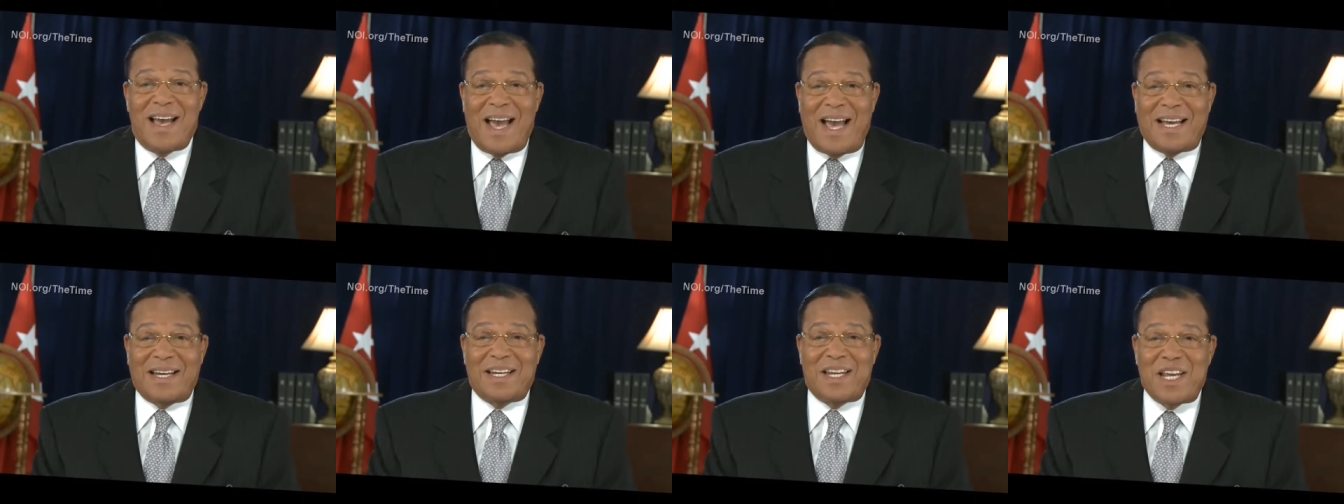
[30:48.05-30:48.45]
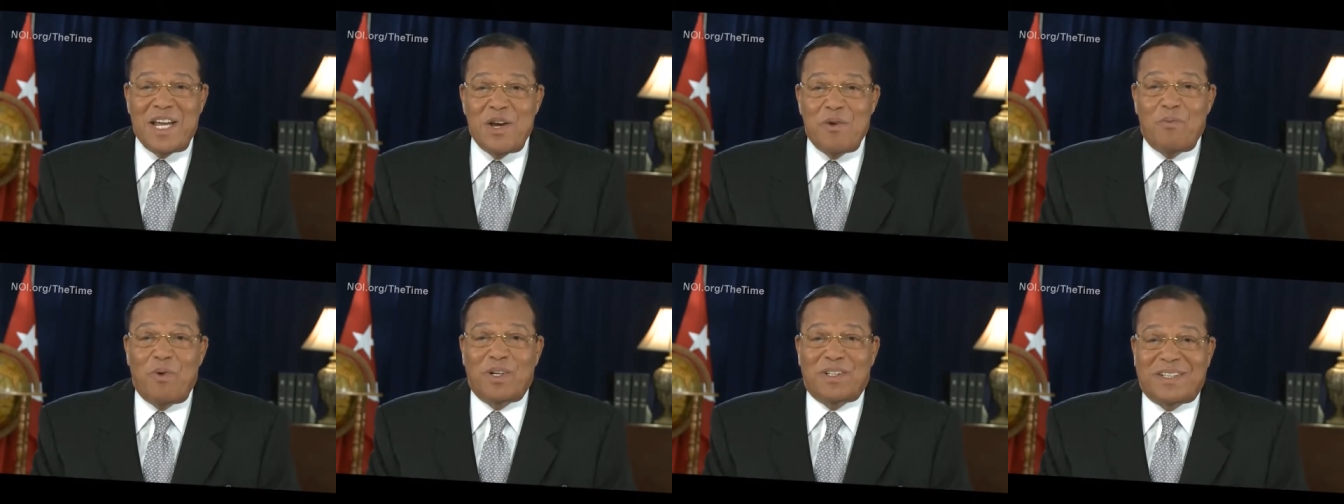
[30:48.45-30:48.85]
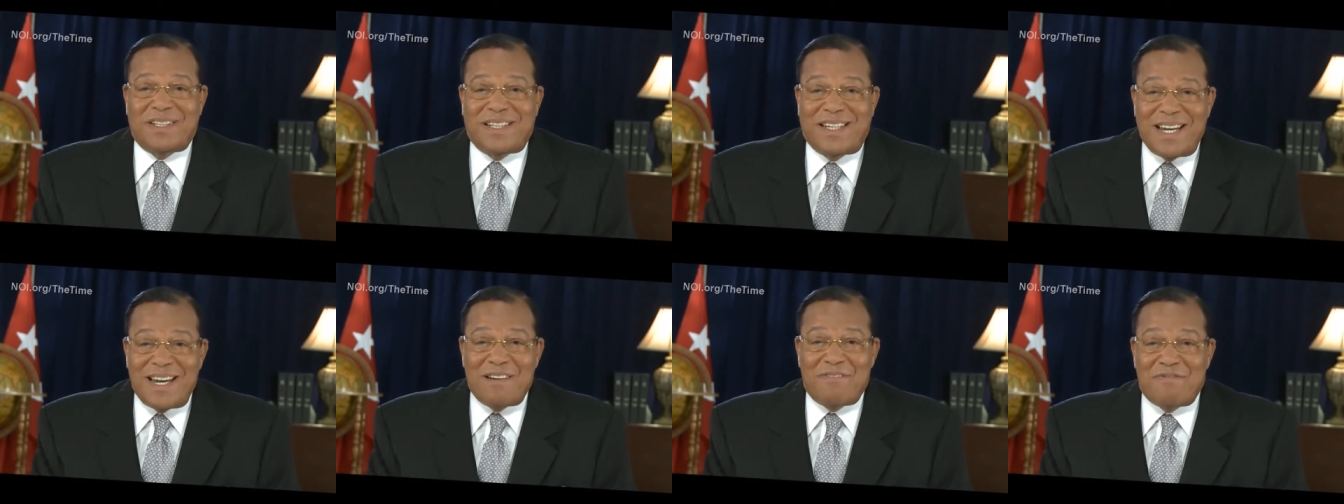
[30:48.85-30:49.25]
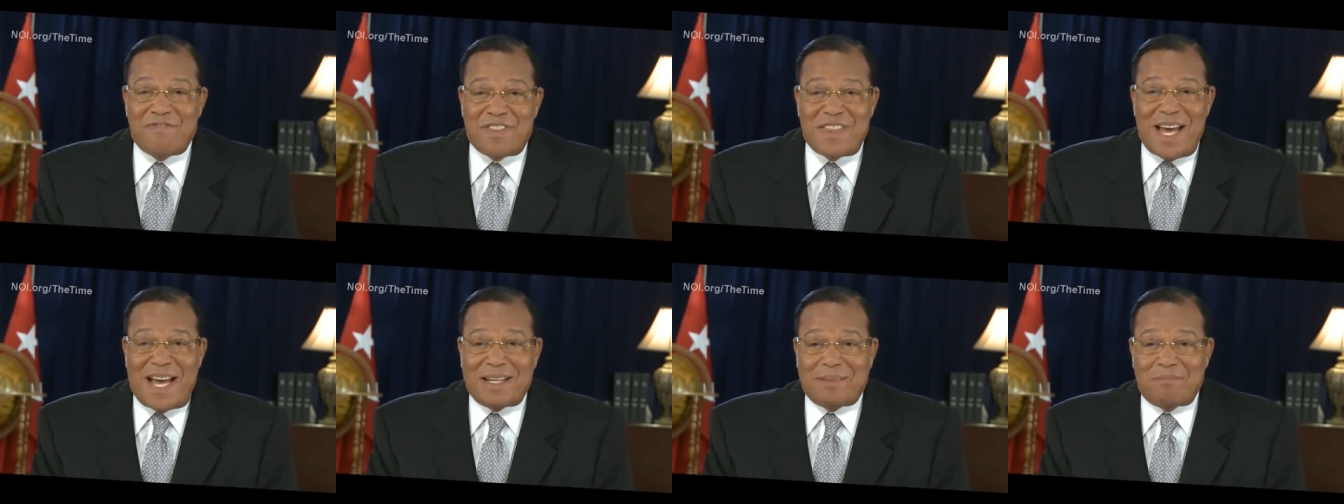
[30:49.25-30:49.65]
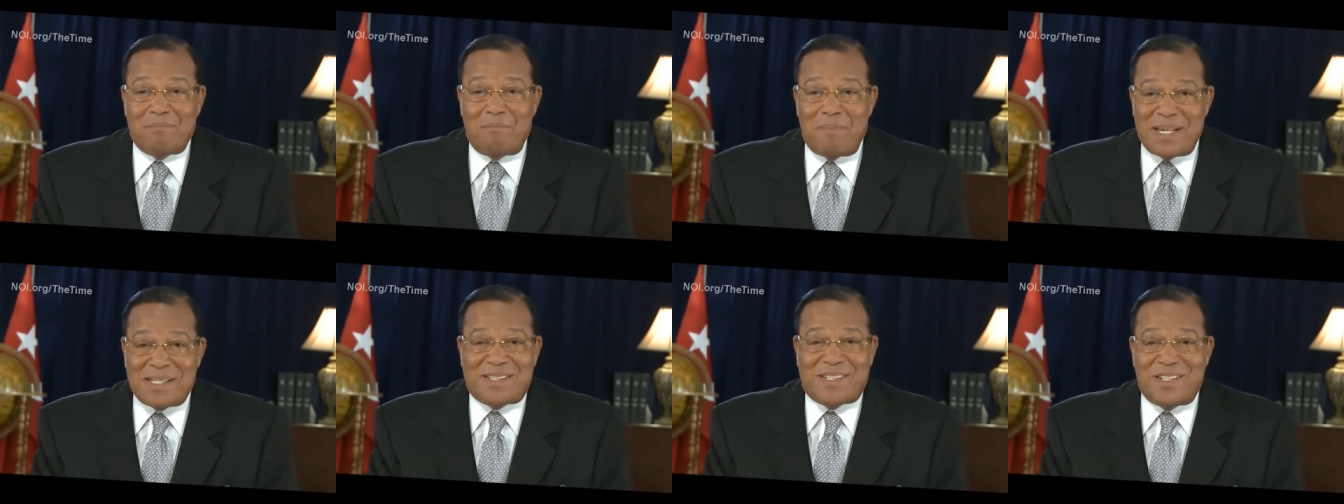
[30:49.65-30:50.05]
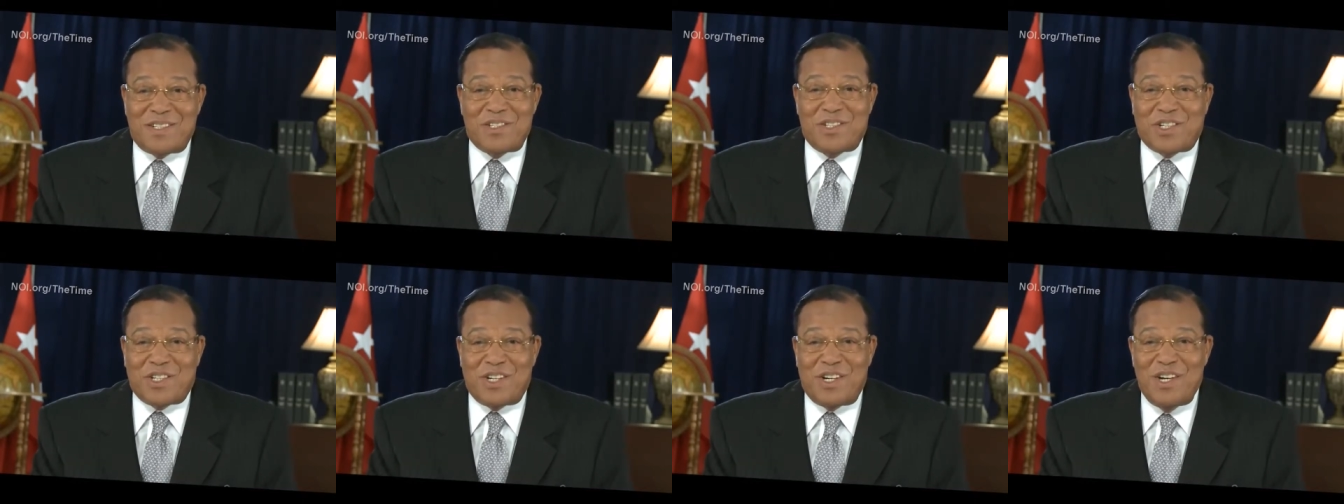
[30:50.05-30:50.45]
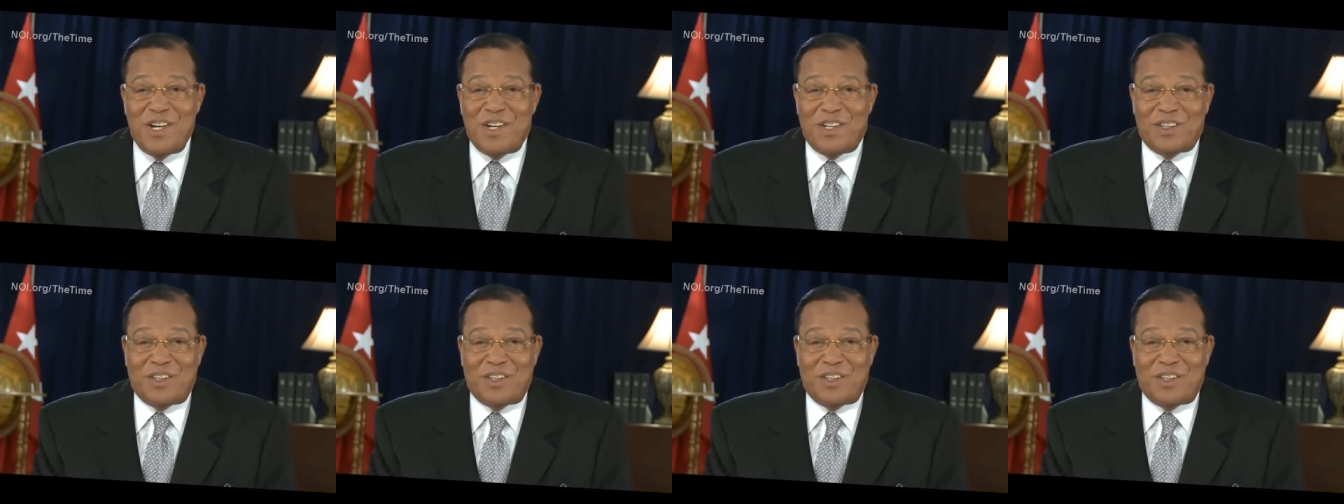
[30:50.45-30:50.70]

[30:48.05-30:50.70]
and he would give that messenger